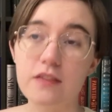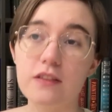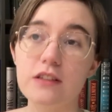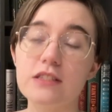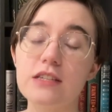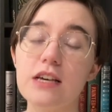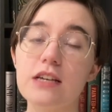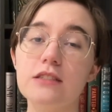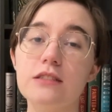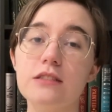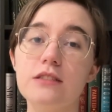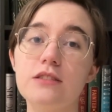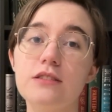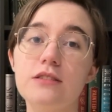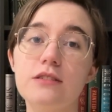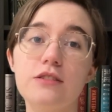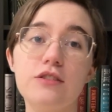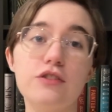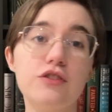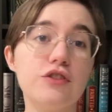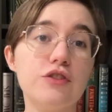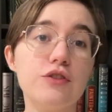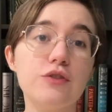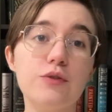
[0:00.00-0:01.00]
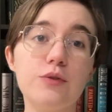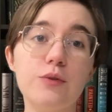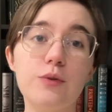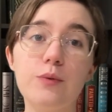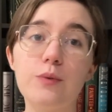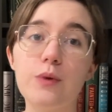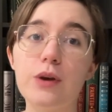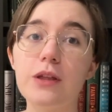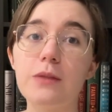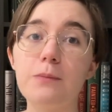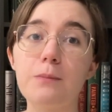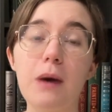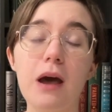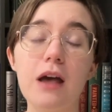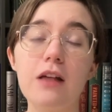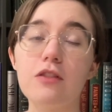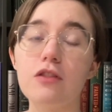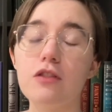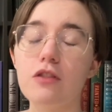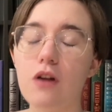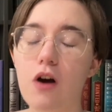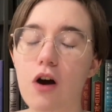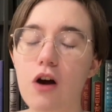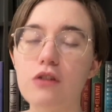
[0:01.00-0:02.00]
This has to do with my
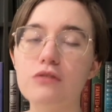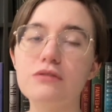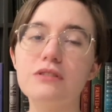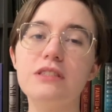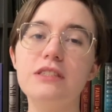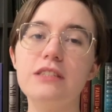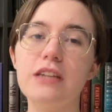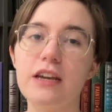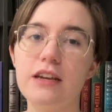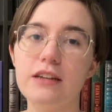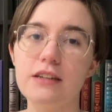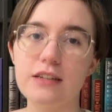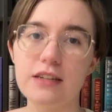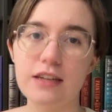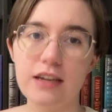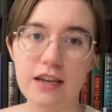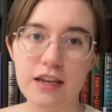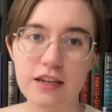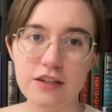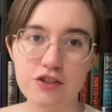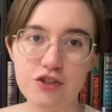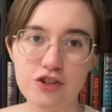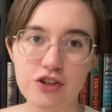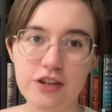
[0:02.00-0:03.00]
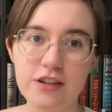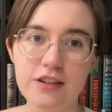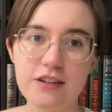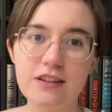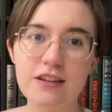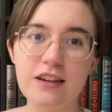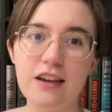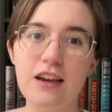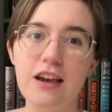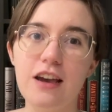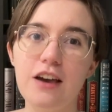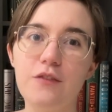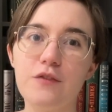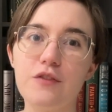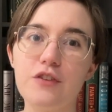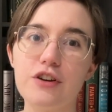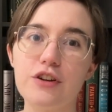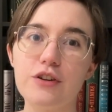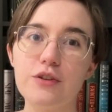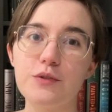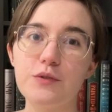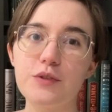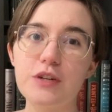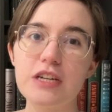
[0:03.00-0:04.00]
long-standing hatred for
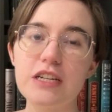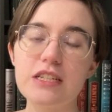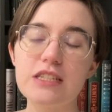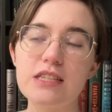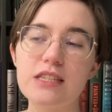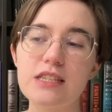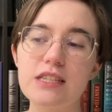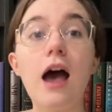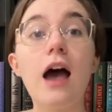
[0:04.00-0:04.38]
Goodreads.